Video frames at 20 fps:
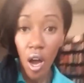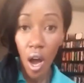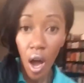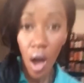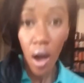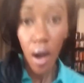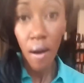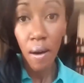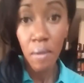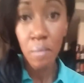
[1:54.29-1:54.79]

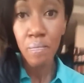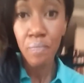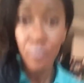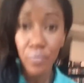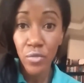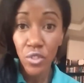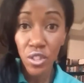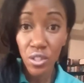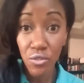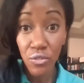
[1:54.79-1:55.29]

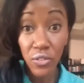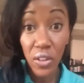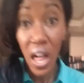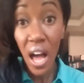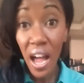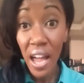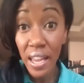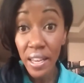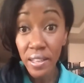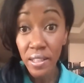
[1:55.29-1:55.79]
the
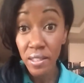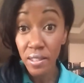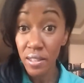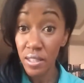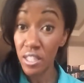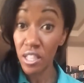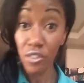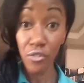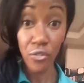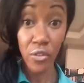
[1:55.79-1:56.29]
flying is
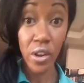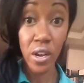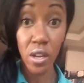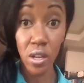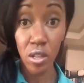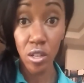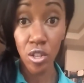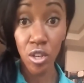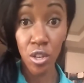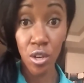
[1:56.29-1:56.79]
different.